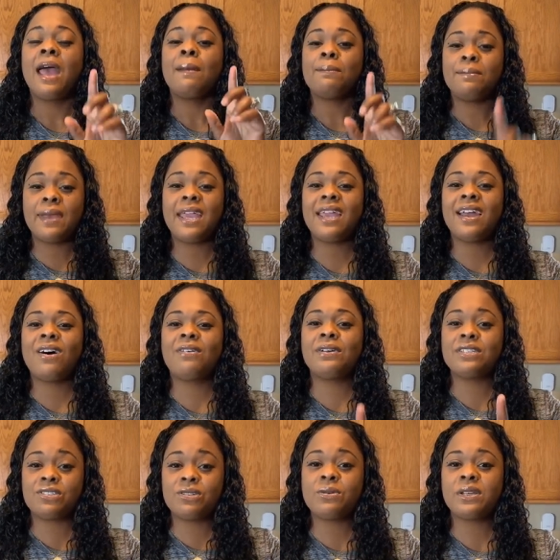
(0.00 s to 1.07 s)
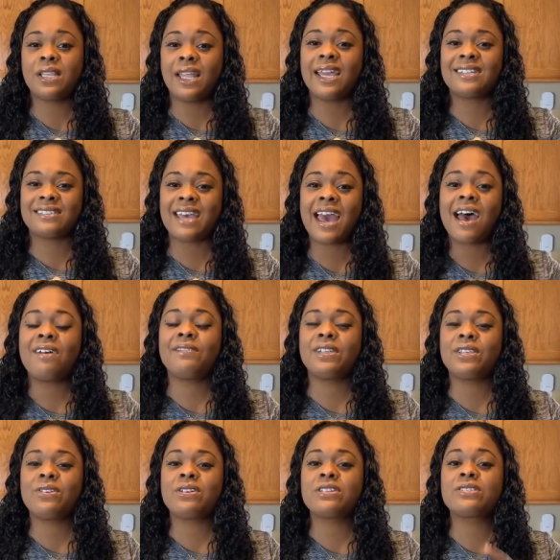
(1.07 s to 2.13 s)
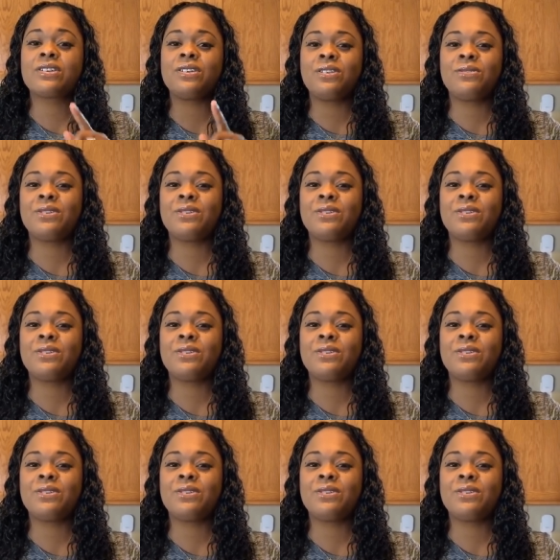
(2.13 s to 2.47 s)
mayo as you would like to have in yours so you